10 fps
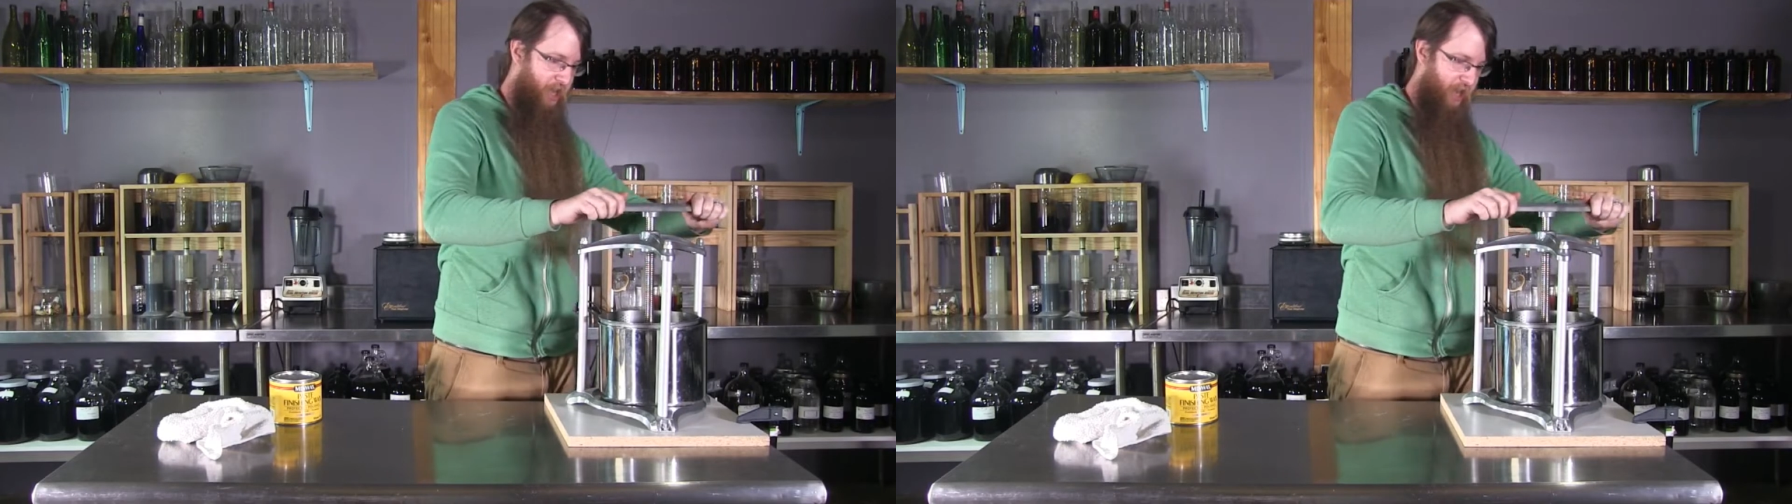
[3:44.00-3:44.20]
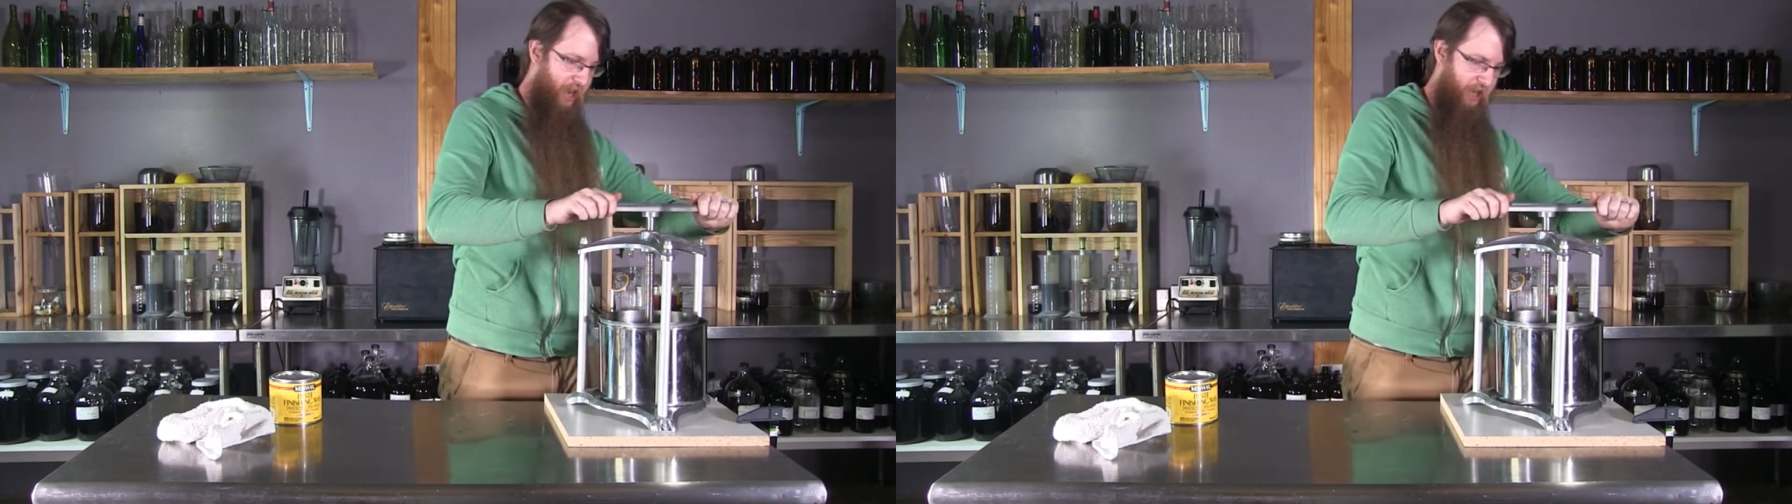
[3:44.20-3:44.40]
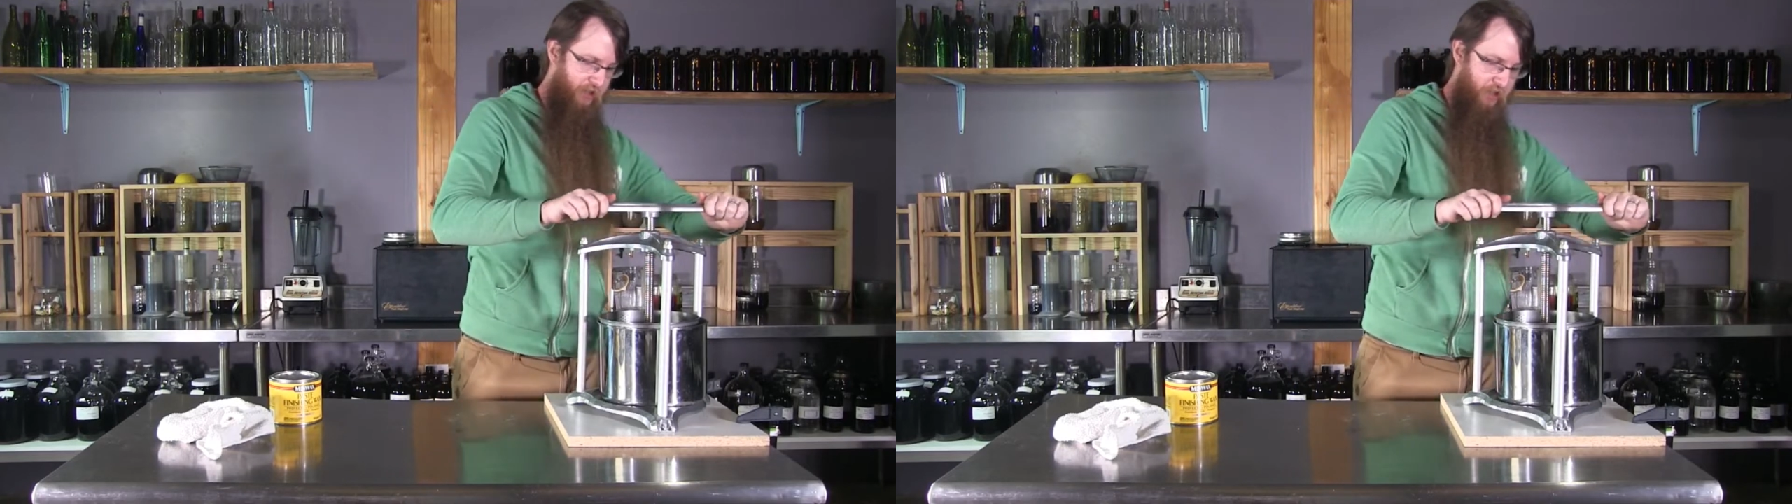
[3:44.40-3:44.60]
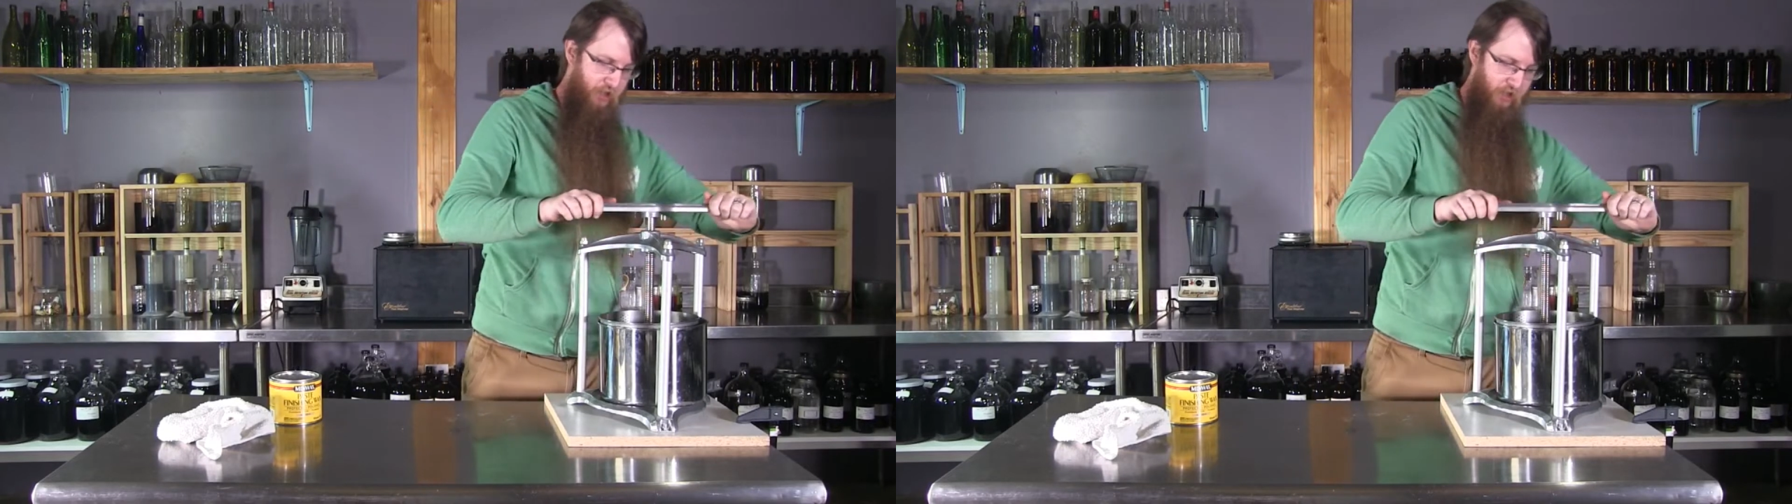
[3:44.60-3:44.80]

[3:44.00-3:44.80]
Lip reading: and